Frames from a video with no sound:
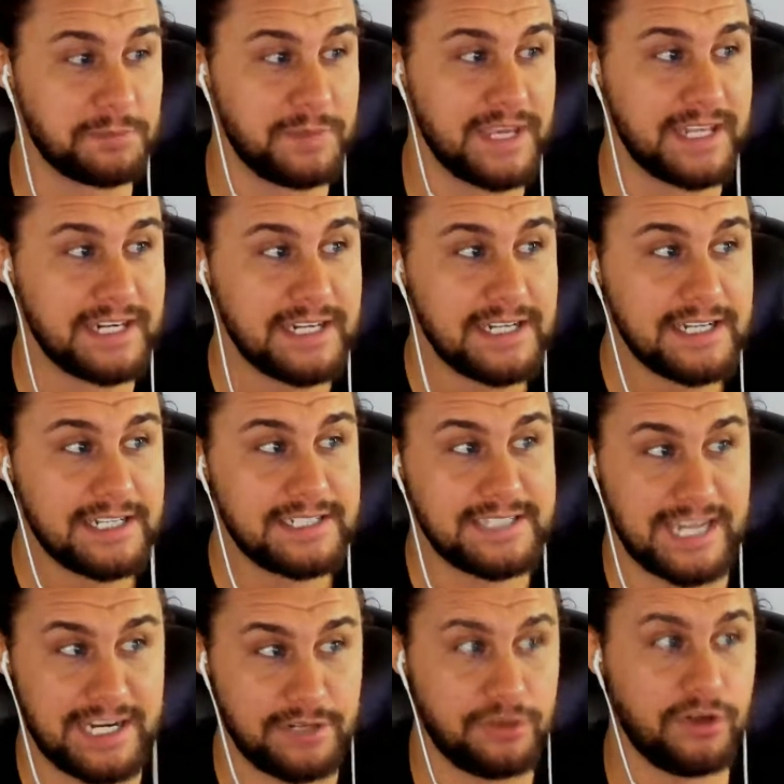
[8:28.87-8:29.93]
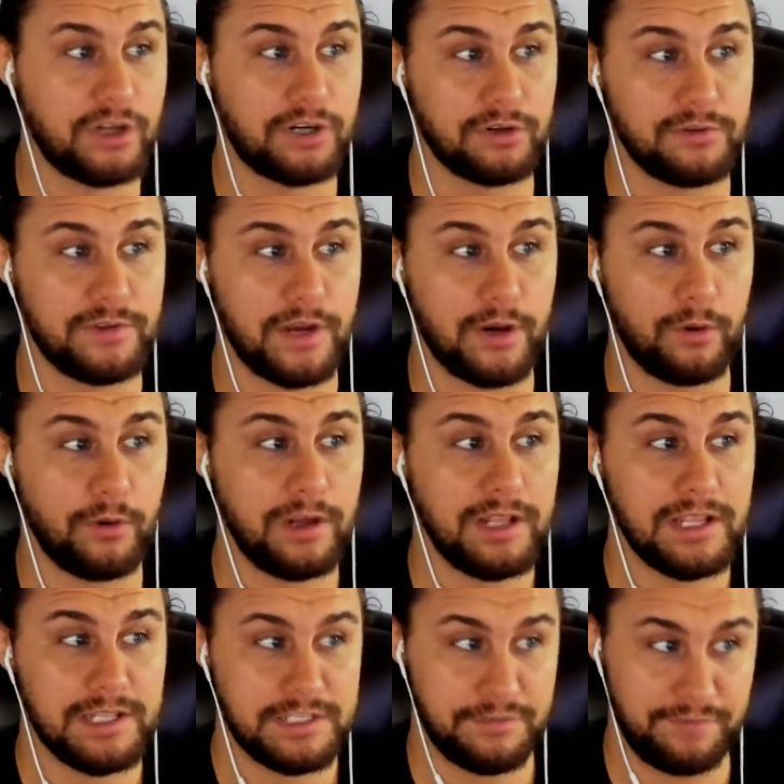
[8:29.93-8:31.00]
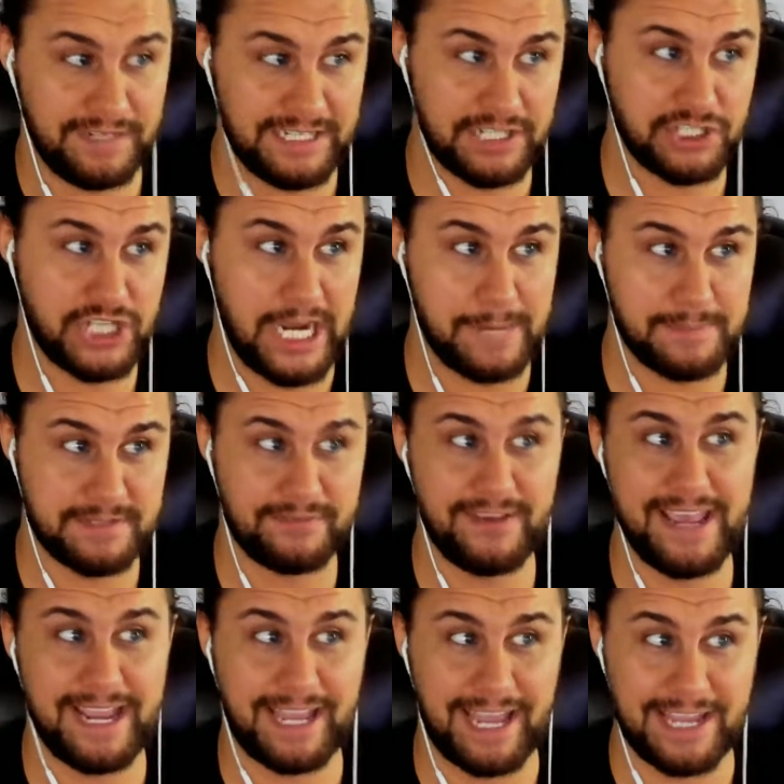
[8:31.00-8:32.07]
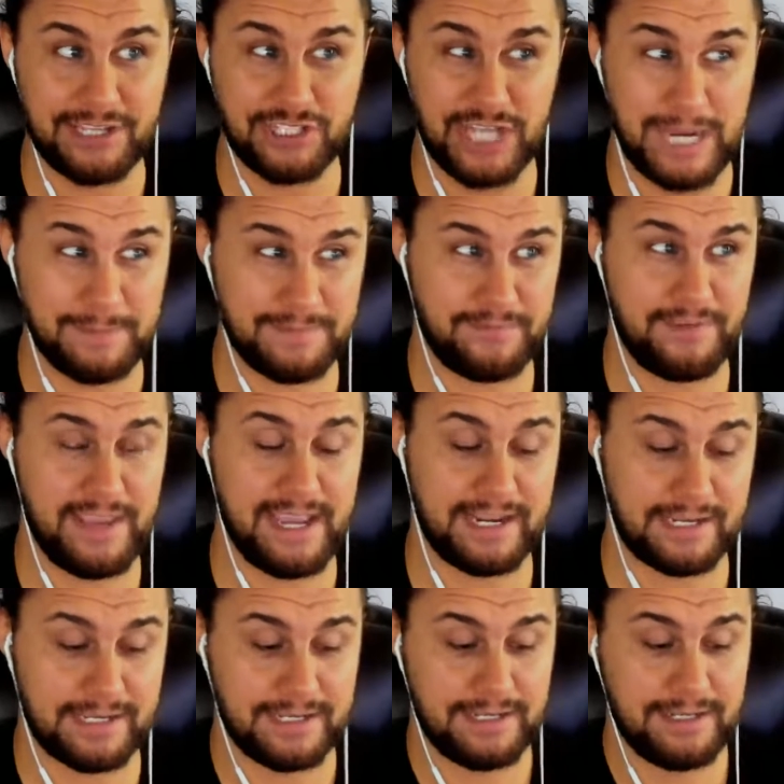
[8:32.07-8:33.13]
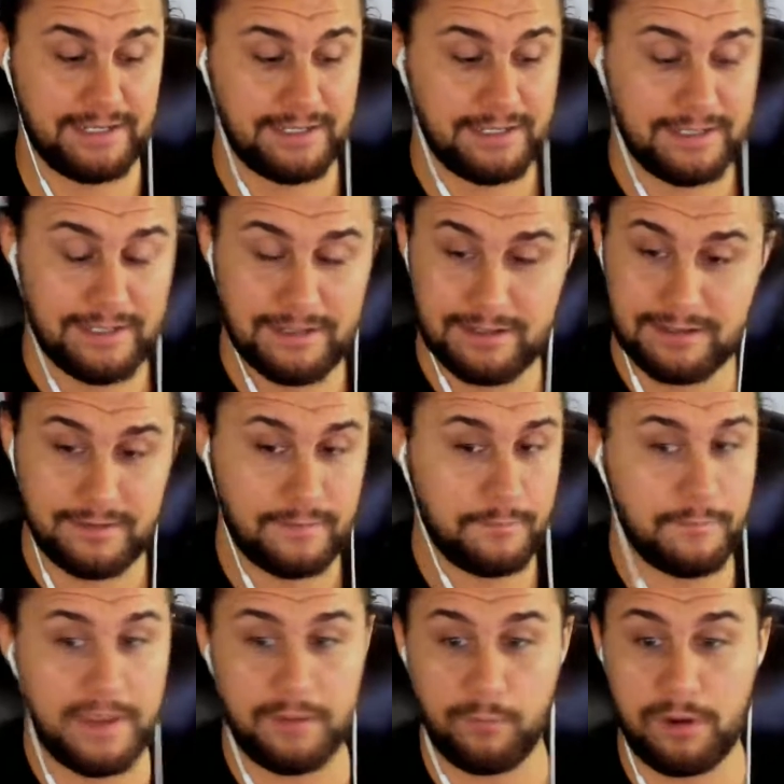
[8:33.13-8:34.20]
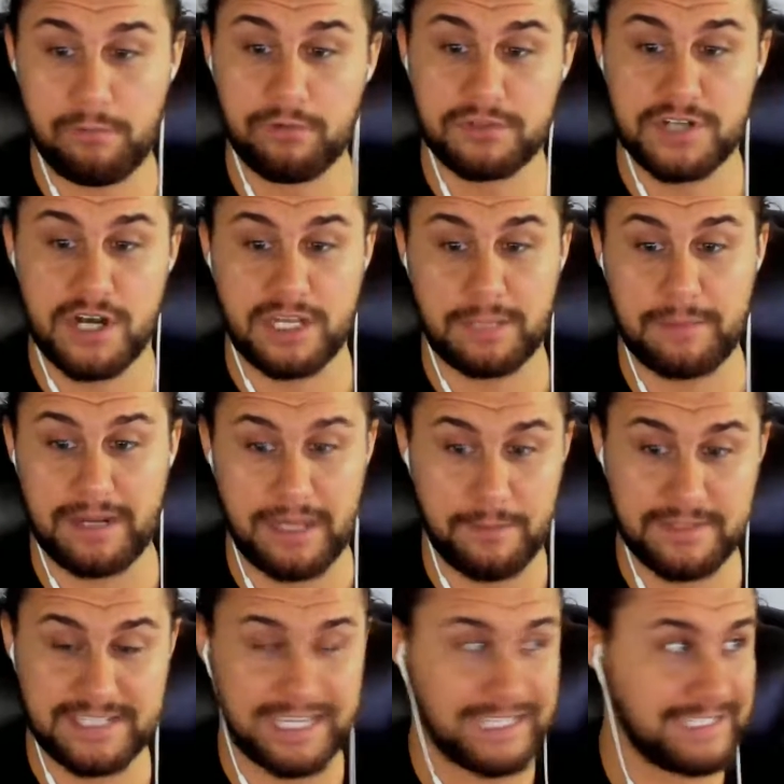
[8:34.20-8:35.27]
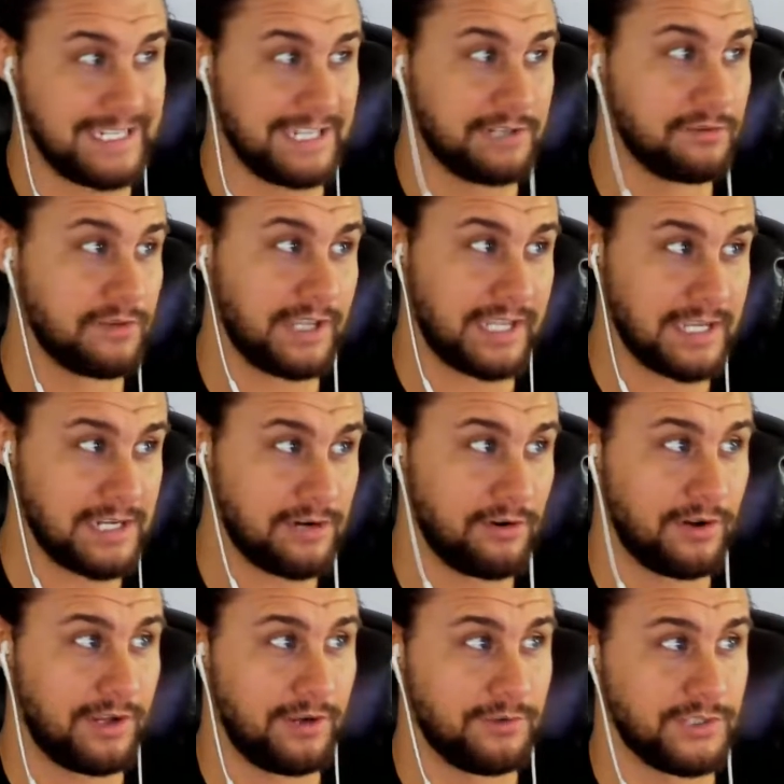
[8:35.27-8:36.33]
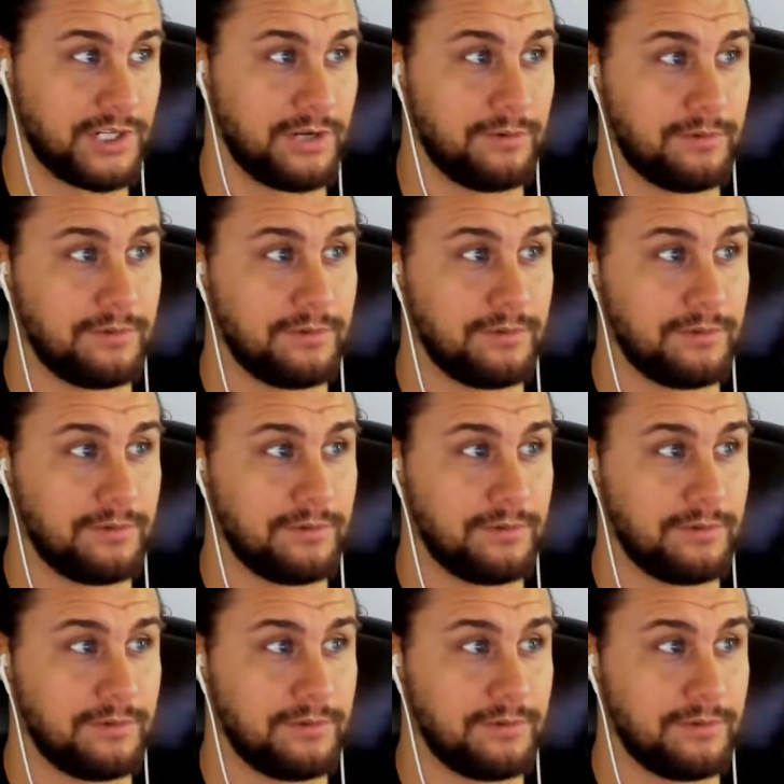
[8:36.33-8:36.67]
bit. Dan Hooker, though, defeated James Vick. And James Vick, man, we were talking about him as a contender like a year ago, Joe.